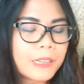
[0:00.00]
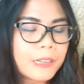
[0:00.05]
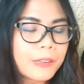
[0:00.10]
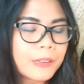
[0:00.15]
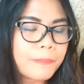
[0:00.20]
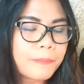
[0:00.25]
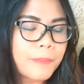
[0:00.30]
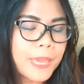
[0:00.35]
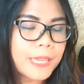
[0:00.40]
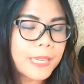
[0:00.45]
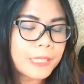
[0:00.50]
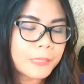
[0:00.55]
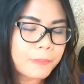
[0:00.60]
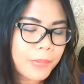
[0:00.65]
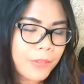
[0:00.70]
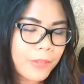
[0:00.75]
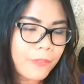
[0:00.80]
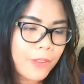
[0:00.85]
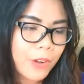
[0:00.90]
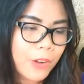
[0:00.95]
makes
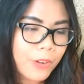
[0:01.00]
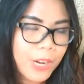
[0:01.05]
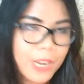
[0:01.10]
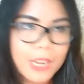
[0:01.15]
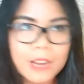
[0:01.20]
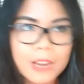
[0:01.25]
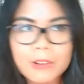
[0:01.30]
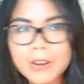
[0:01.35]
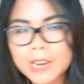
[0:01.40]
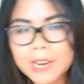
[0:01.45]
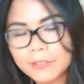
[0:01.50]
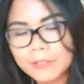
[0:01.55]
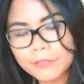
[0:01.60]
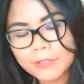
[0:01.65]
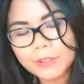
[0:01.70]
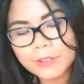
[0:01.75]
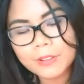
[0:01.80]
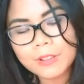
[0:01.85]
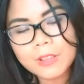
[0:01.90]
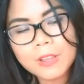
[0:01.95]
me very
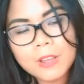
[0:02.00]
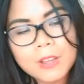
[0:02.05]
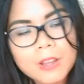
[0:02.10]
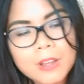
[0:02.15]
grateful